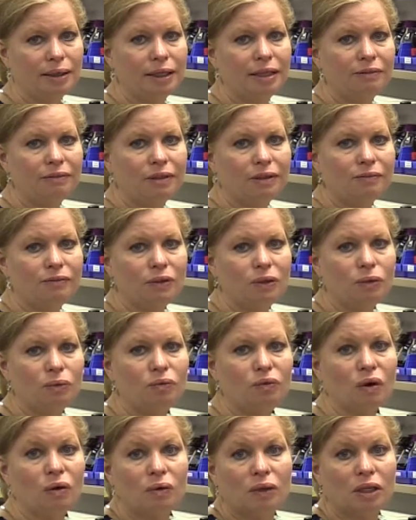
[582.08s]
even if
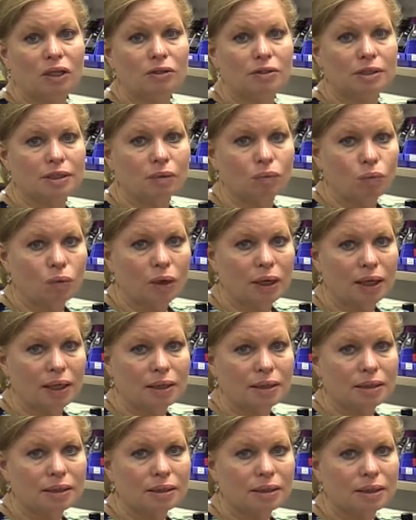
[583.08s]
you've only used it
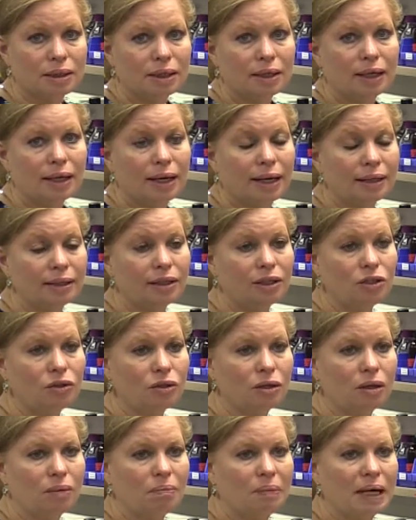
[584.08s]
once, and then
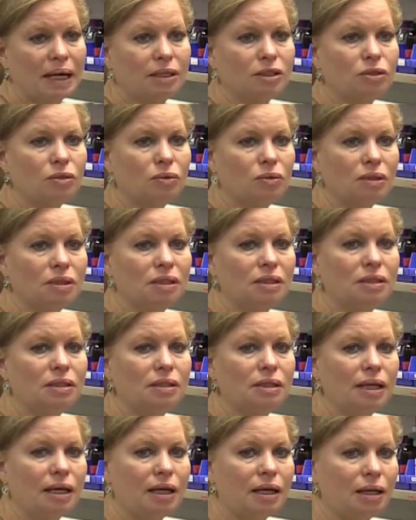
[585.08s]
you come back to the
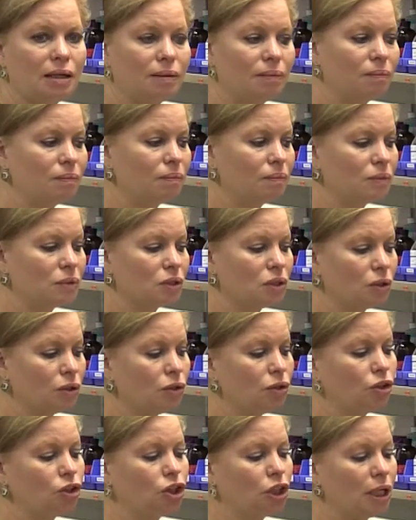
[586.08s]
same
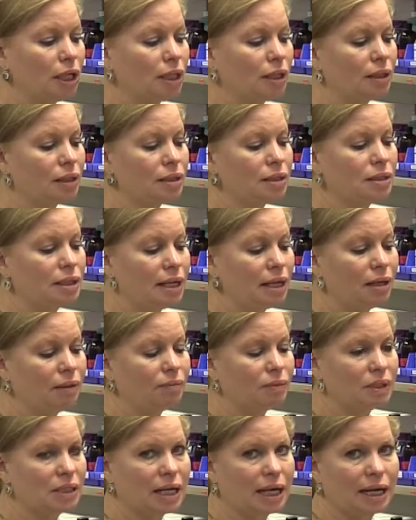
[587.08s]
solution, the
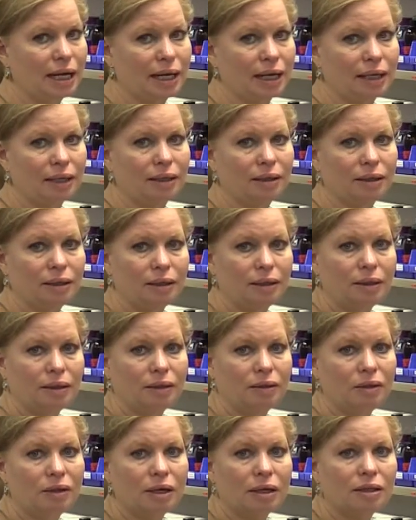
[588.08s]
same dye,
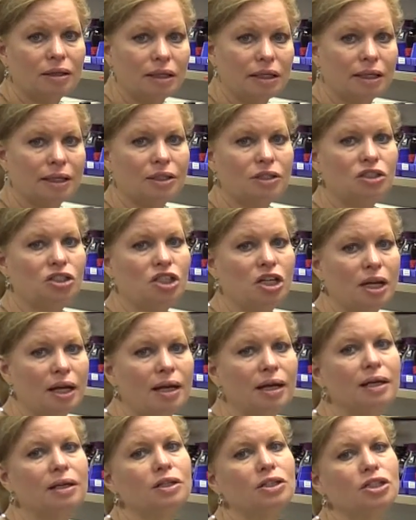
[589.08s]
nothing has
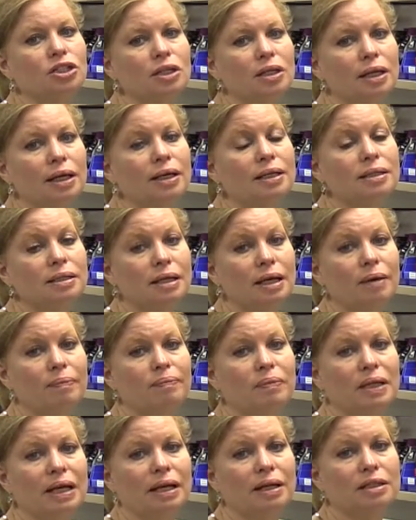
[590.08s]
changed
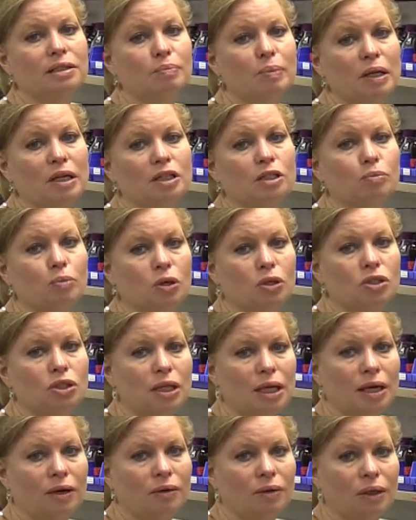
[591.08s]
except that it's been exposed
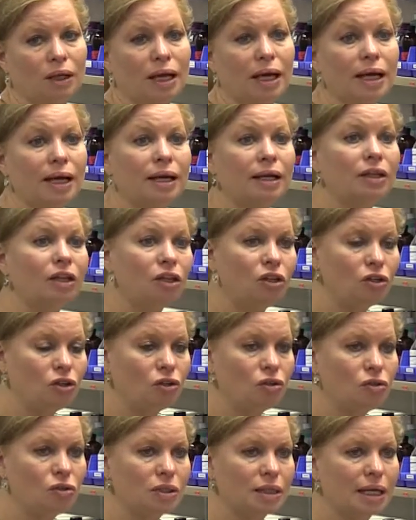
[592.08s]
to air and light, and then
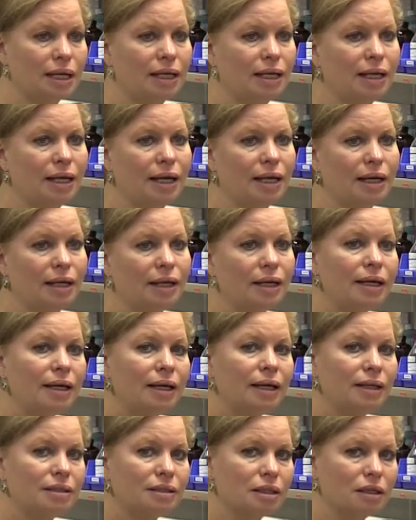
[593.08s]
you use that again,
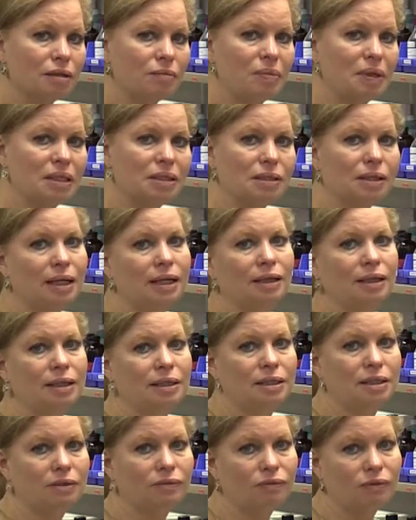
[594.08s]
it's going to be slightly
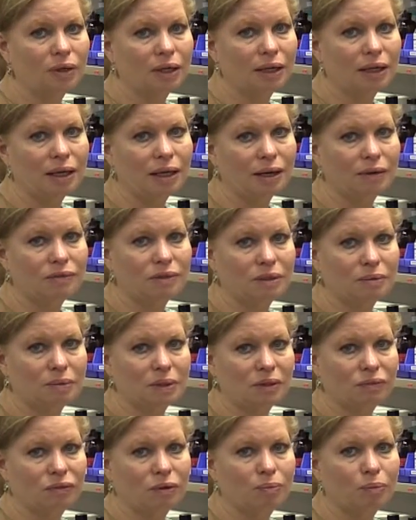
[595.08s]
different and have some
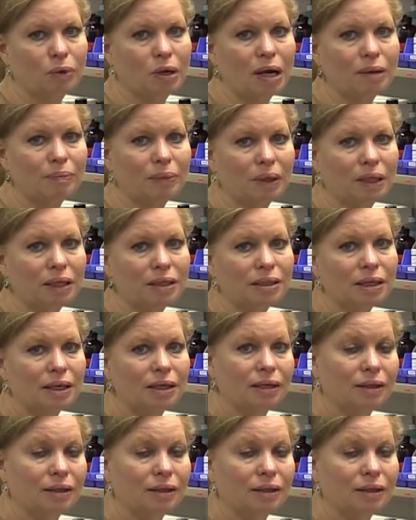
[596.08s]
different properties